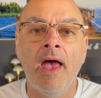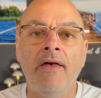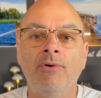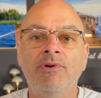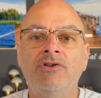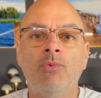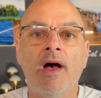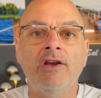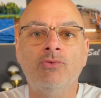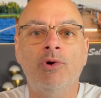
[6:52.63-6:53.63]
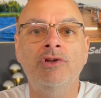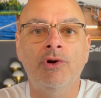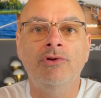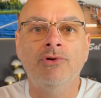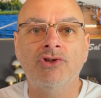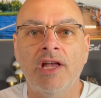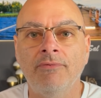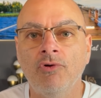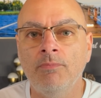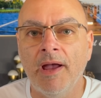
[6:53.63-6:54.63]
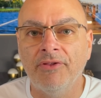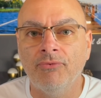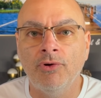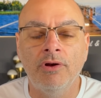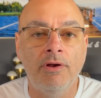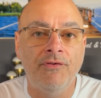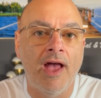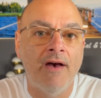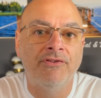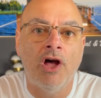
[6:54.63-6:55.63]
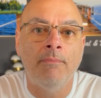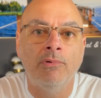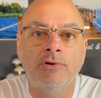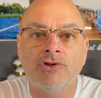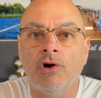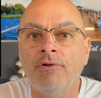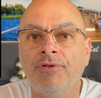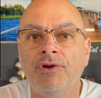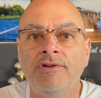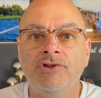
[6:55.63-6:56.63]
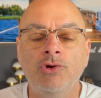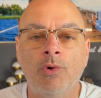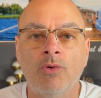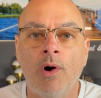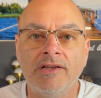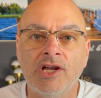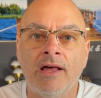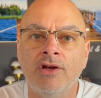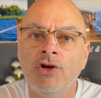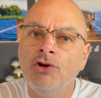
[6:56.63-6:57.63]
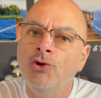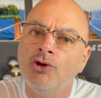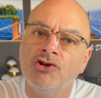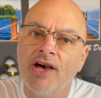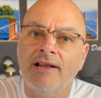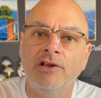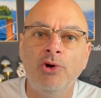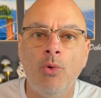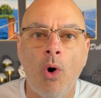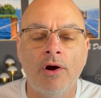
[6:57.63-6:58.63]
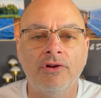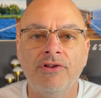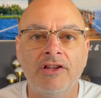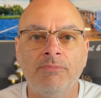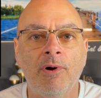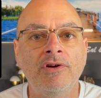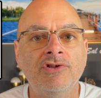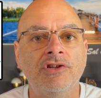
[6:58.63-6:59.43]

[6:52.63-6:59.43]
And the reason why is when you're in your stateroom bathroom, if you have tumblers or other things that you want to wash out, you can just add a little water to that sponge.